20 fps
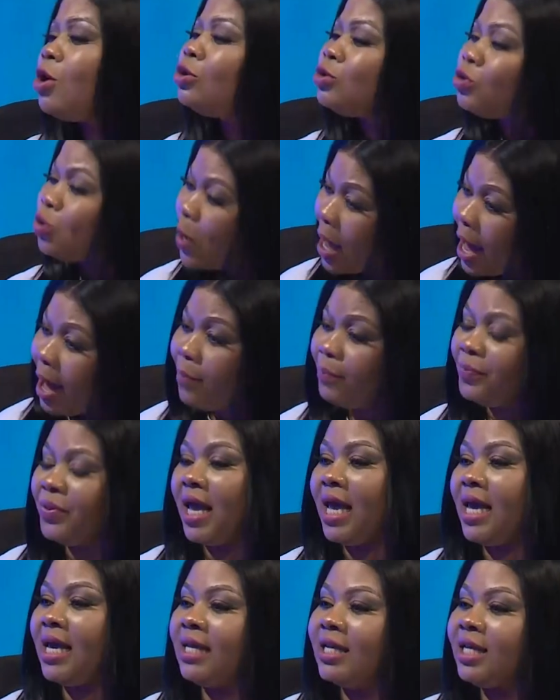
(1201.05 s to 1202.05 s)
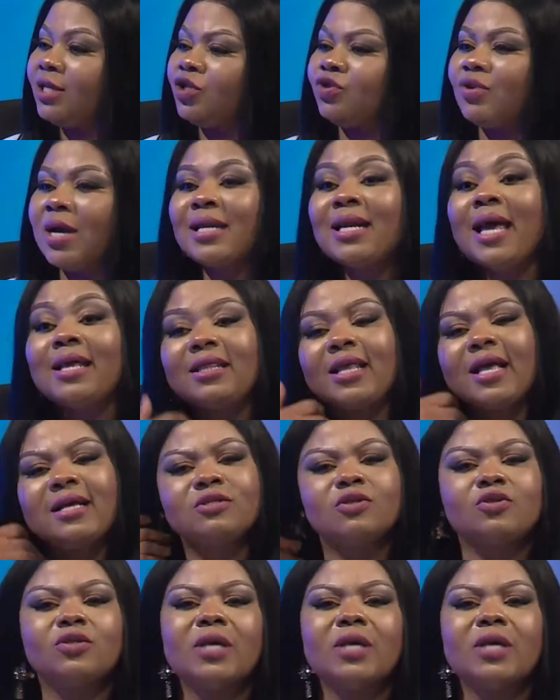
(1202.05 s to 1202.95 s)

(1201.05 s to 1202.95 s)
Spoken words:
to help the industry, and I think